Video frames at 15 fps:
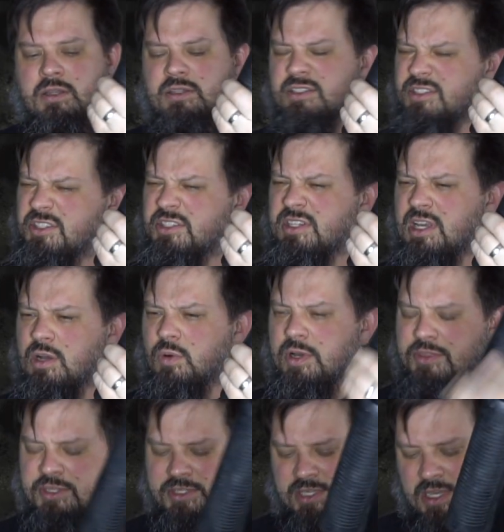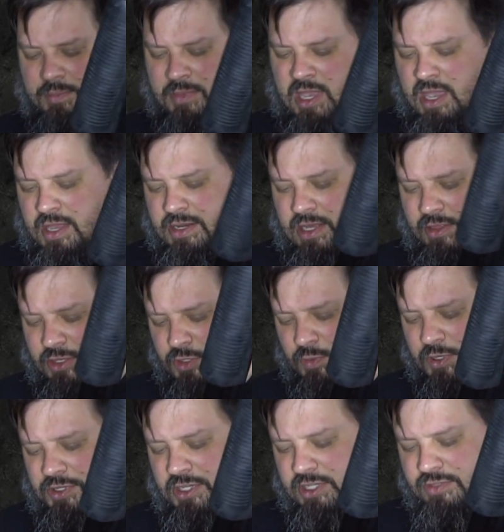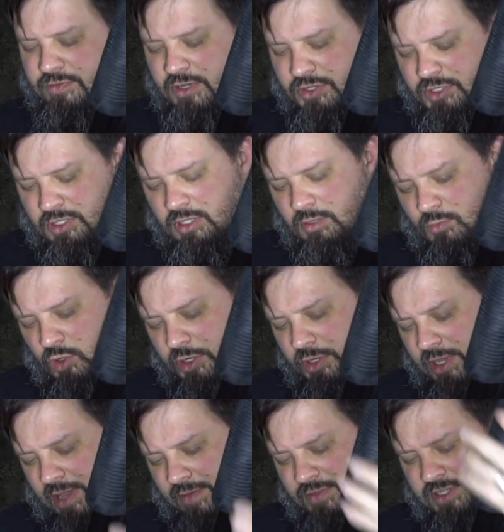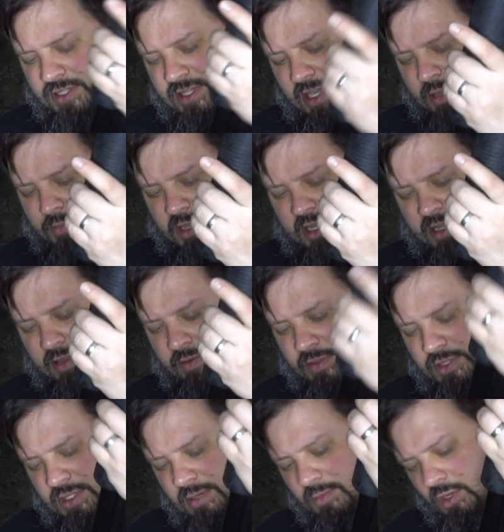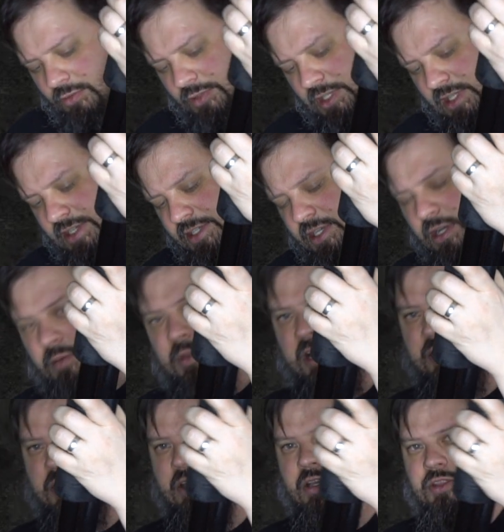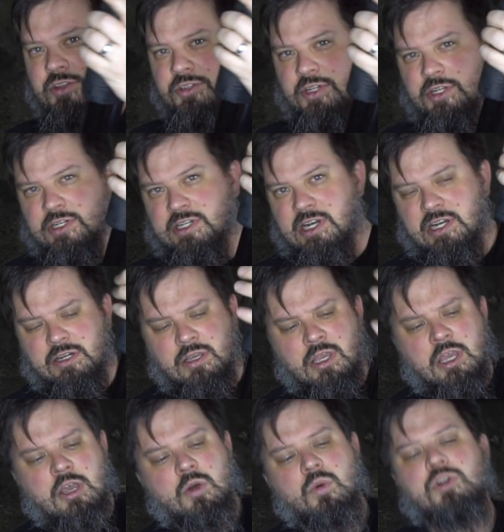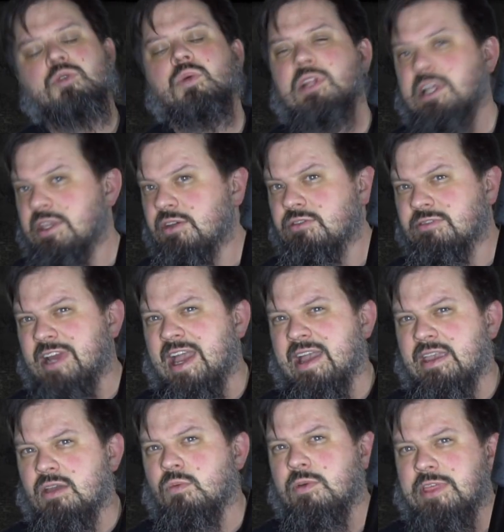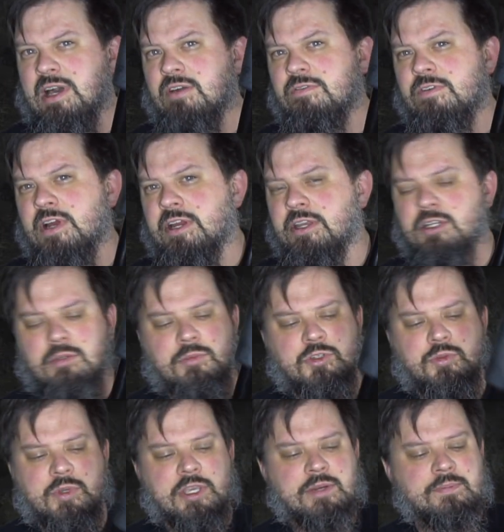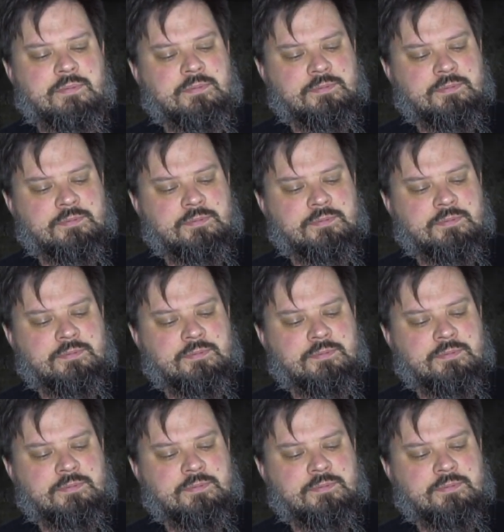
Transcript: It's just not quite the same. Now this one does function a little more. You have the same little release here by the trigger guard, which will let you rack it without firing it in between,